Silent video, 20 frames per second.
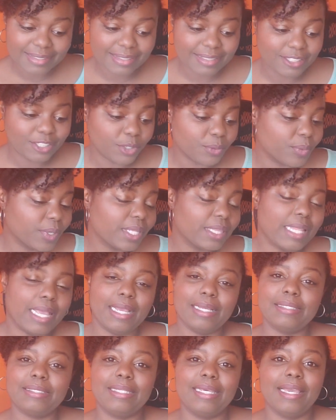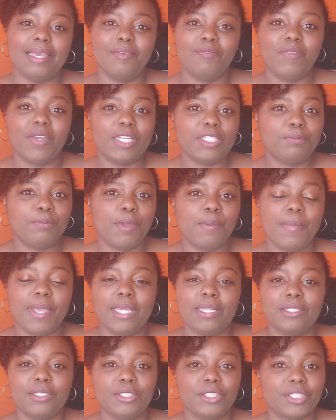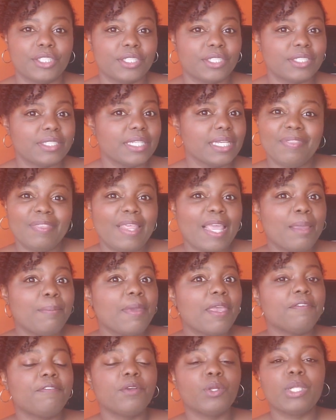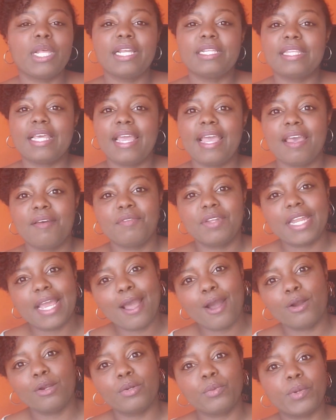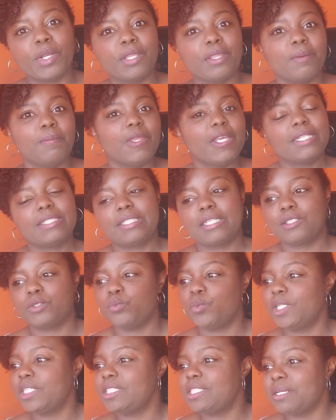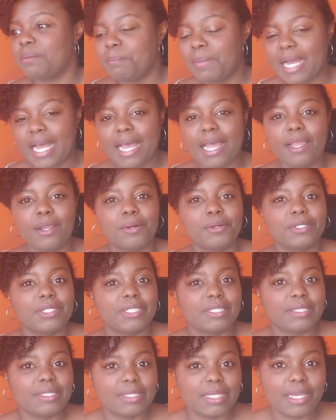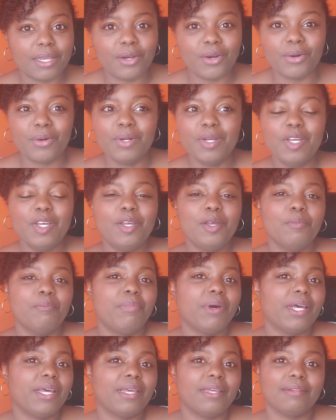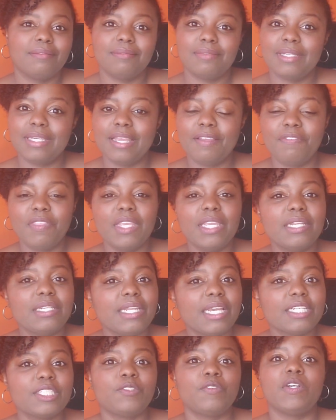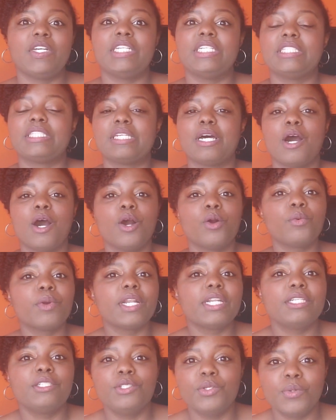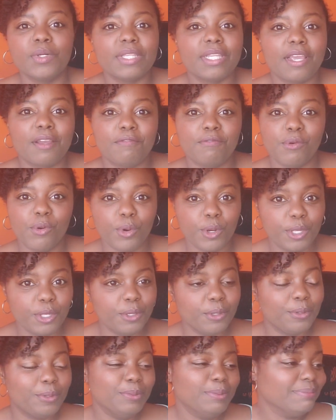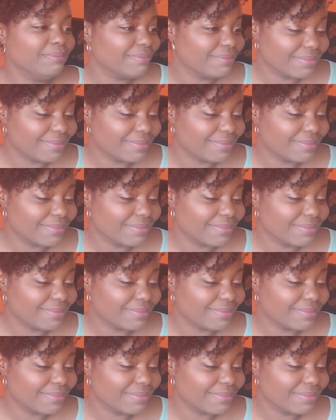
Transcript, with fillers: to realize that investment managers, they may feel like they have an algorithm that says when to buy or to sell, but if the index fund is already doing that for you,